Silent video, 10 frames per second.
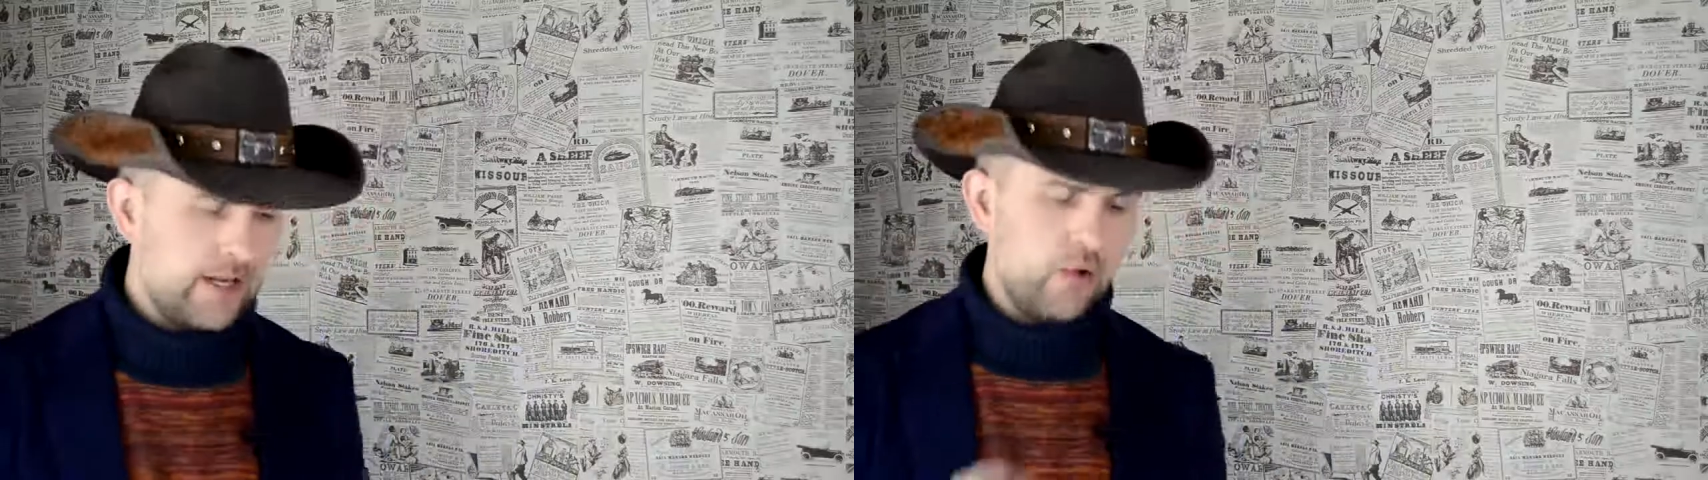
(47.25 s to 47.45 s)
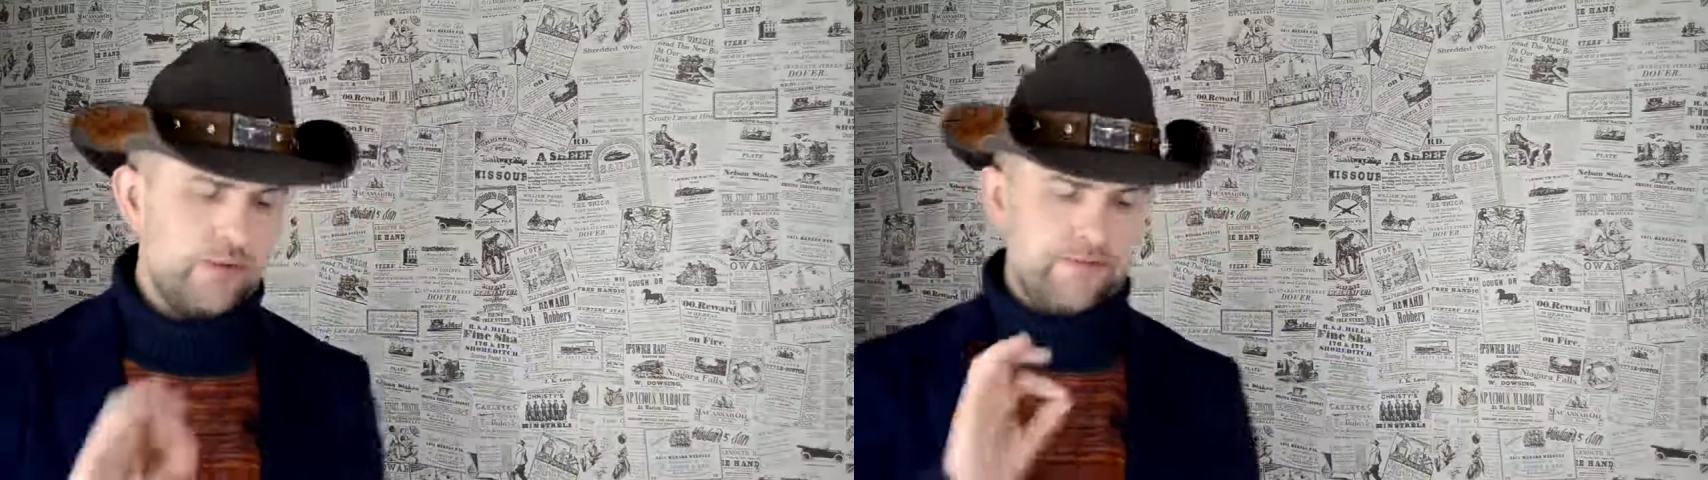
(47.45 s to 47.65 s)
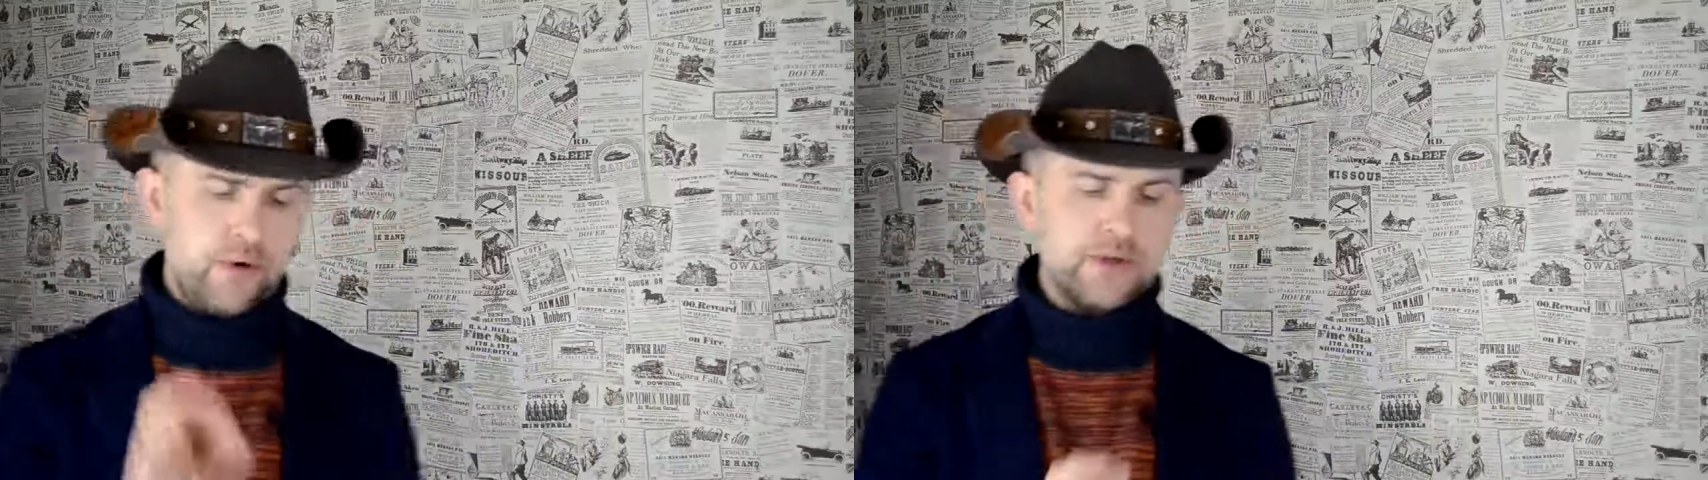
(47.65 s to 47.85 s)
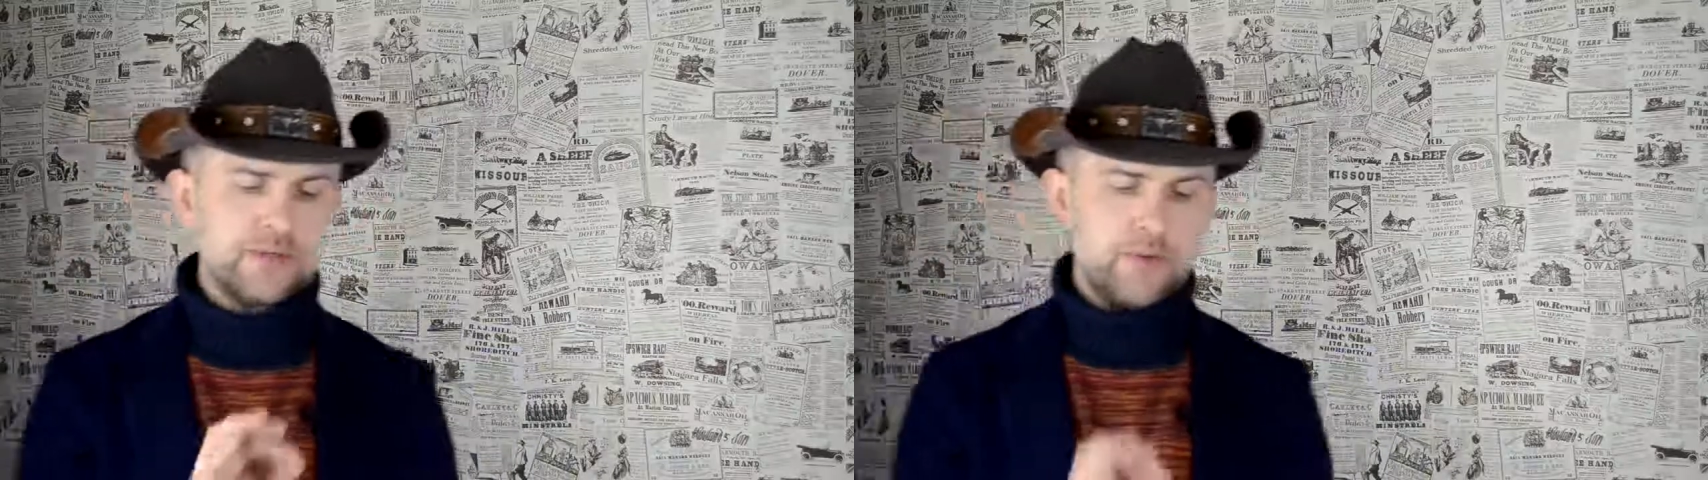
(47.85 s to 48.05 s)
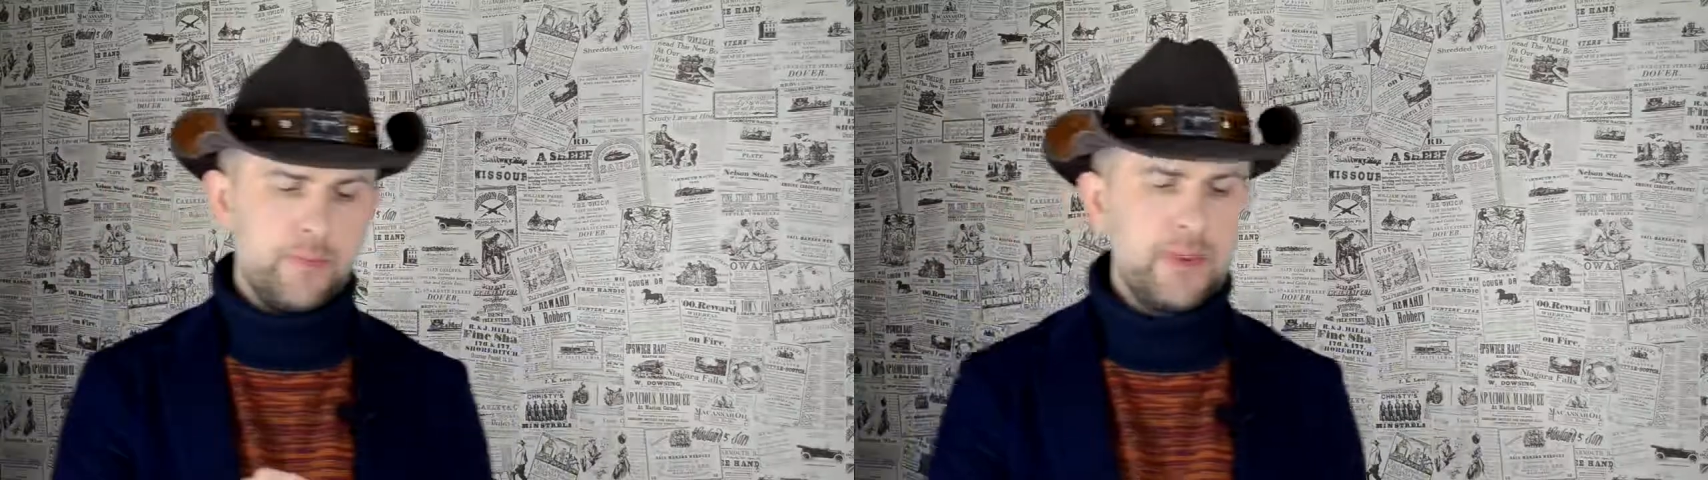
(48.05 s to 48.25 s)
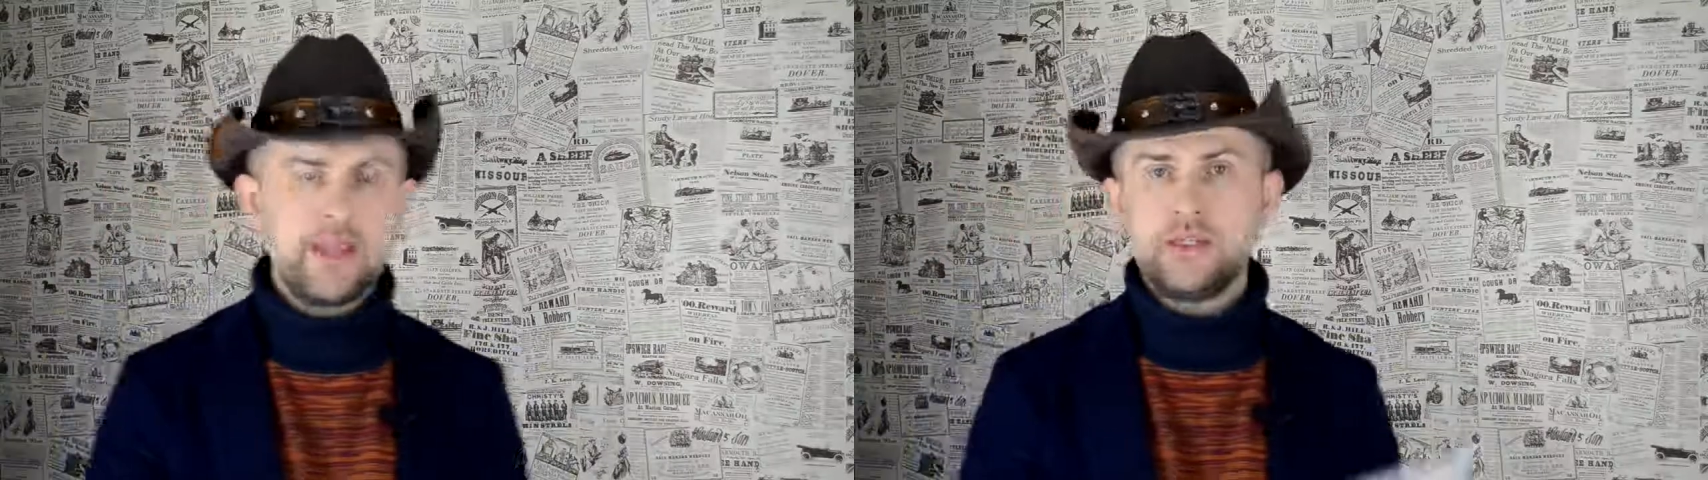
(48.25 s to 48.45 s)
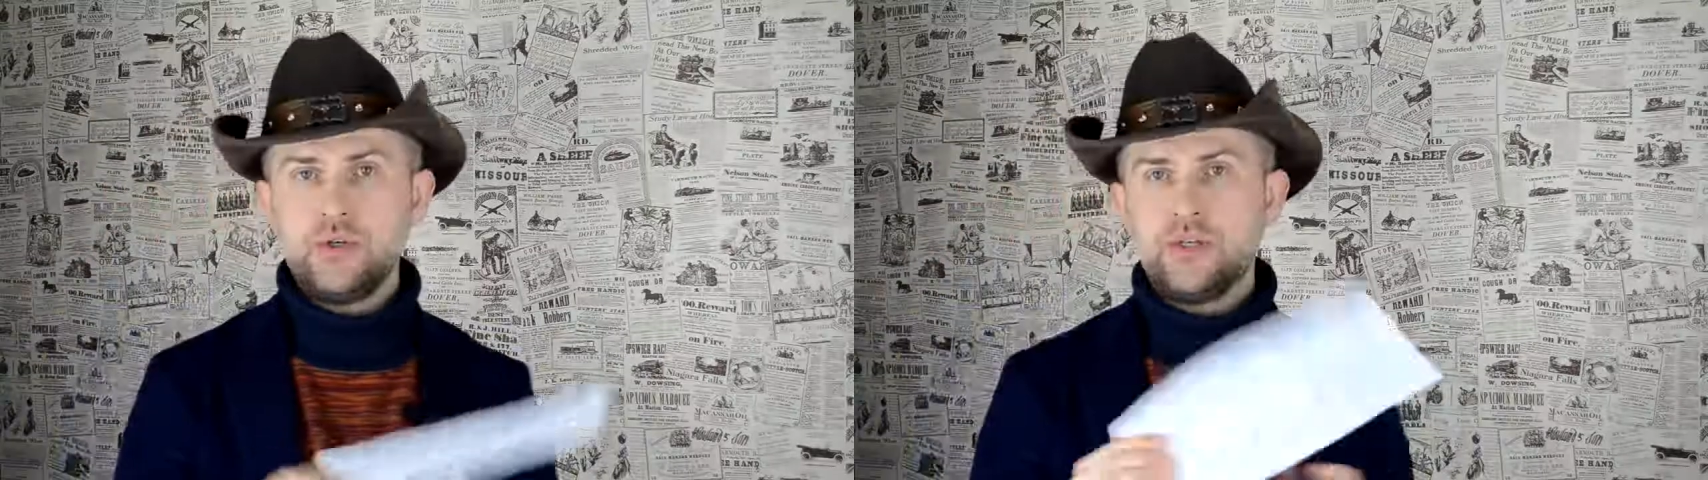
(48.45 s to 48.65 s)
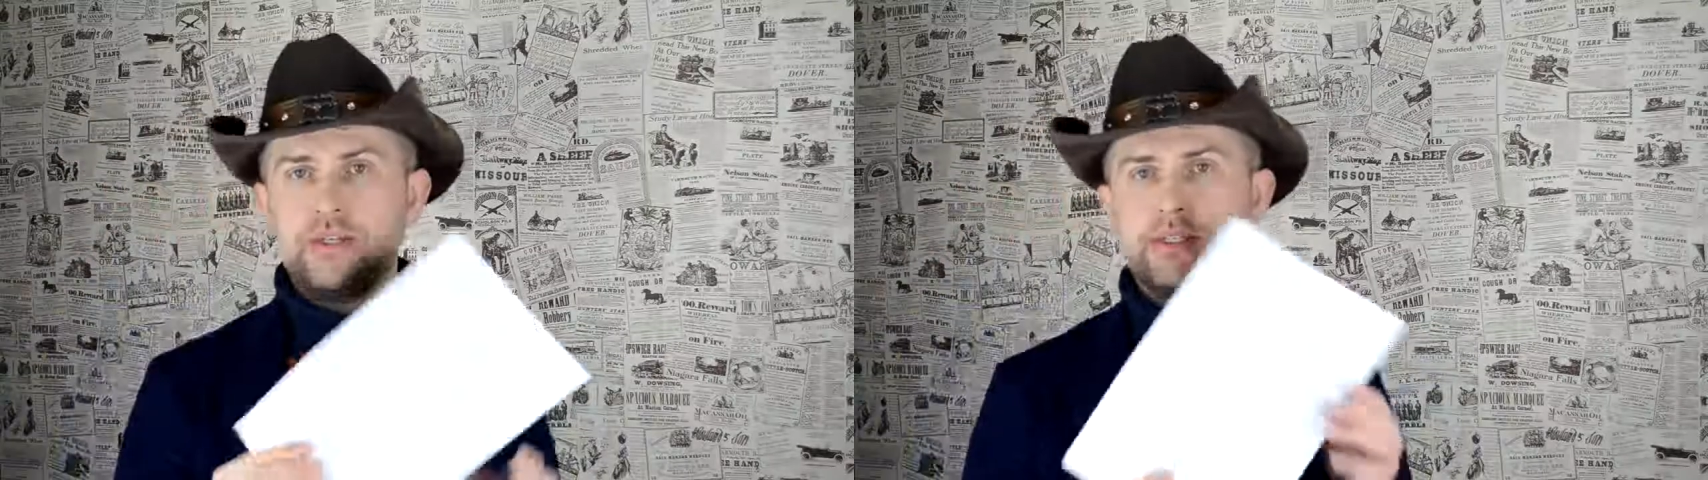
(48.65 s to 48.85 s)
No, the focus will be, as
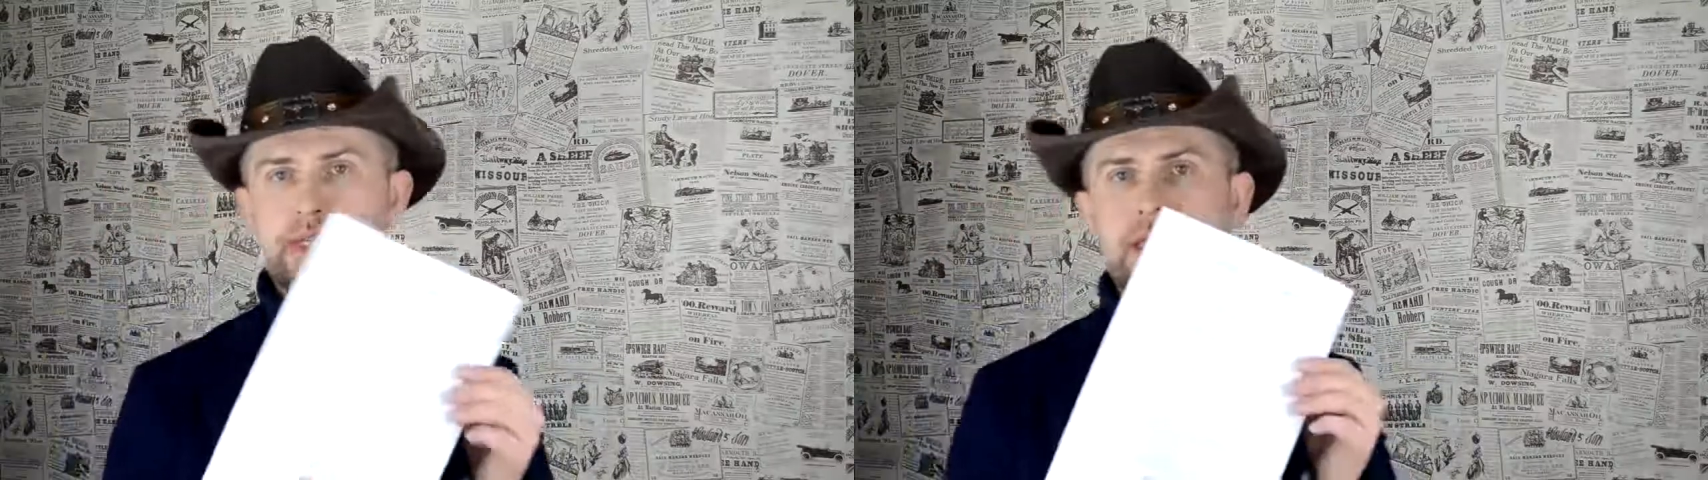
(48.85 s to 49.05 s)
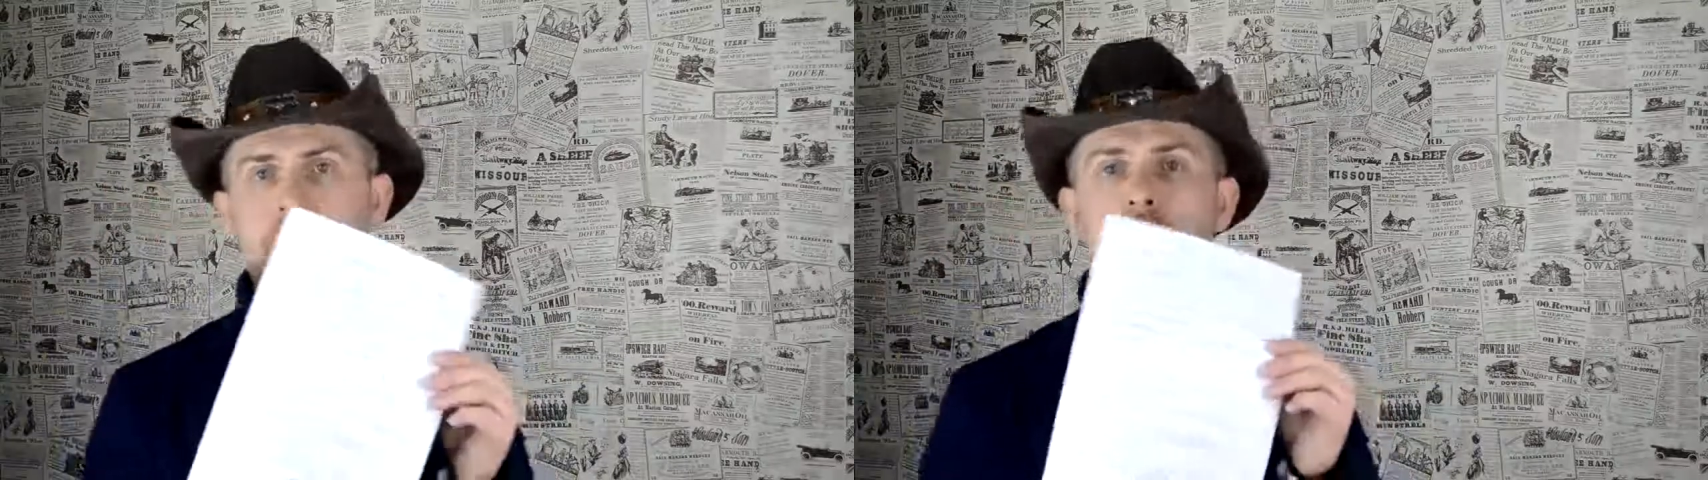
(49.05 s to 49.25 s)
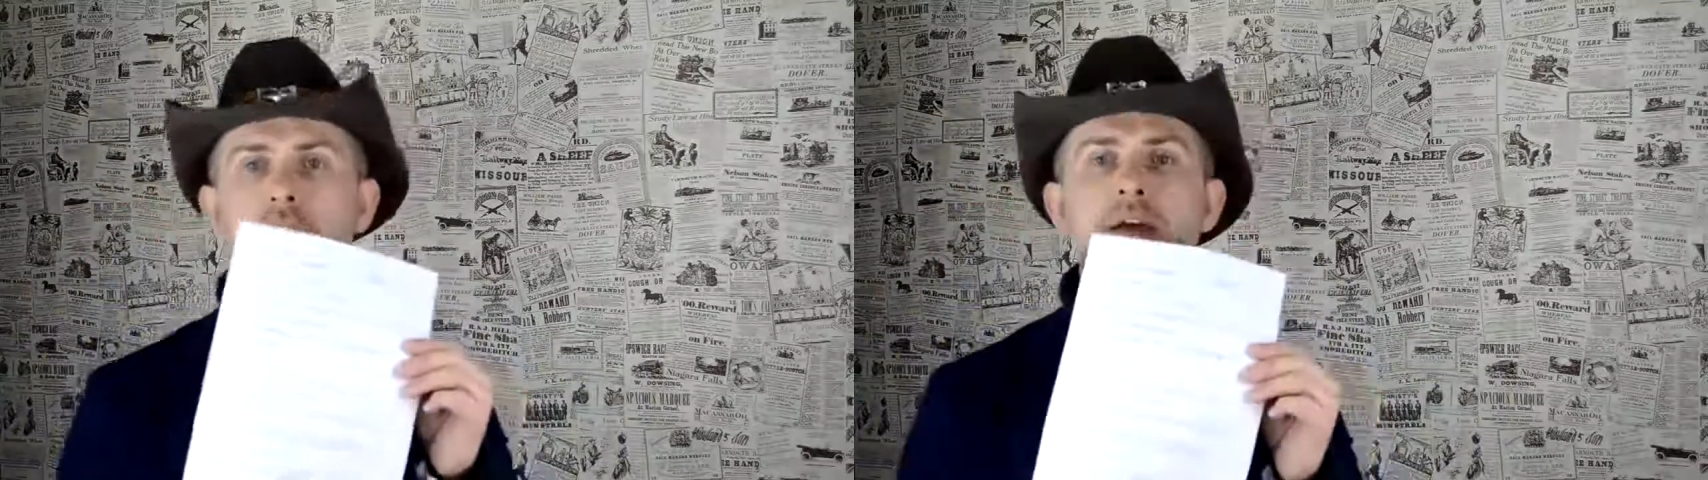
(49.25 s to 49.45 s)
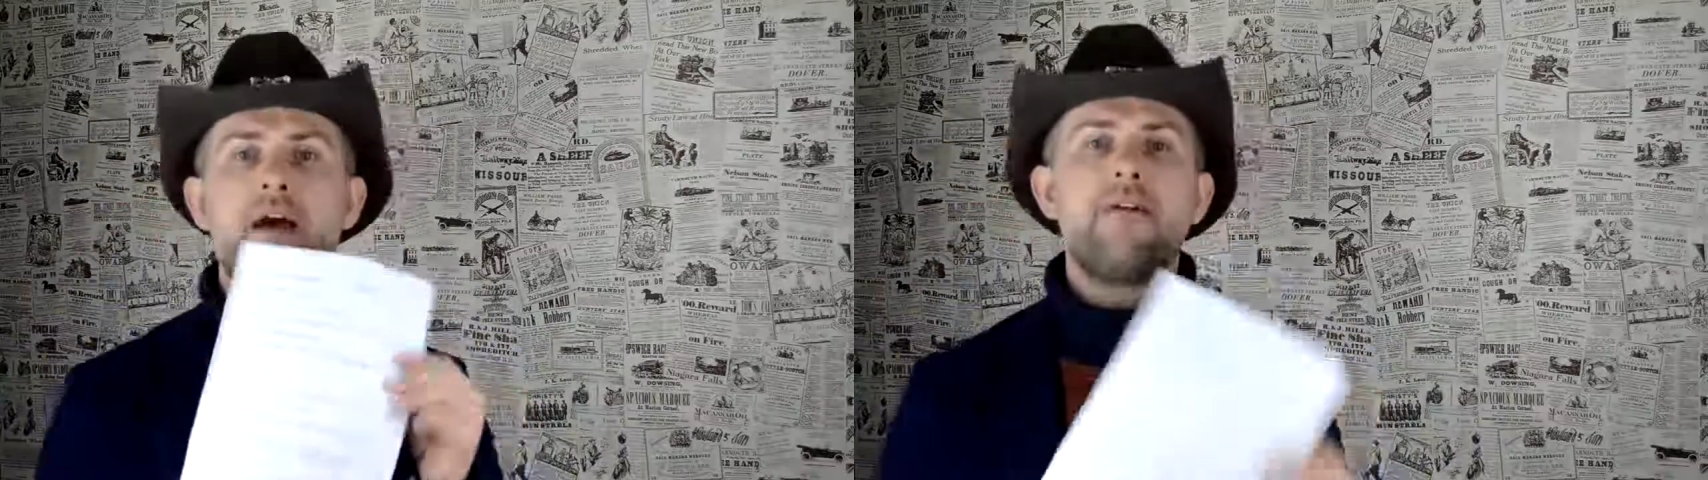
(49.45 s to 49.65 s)
you can see, on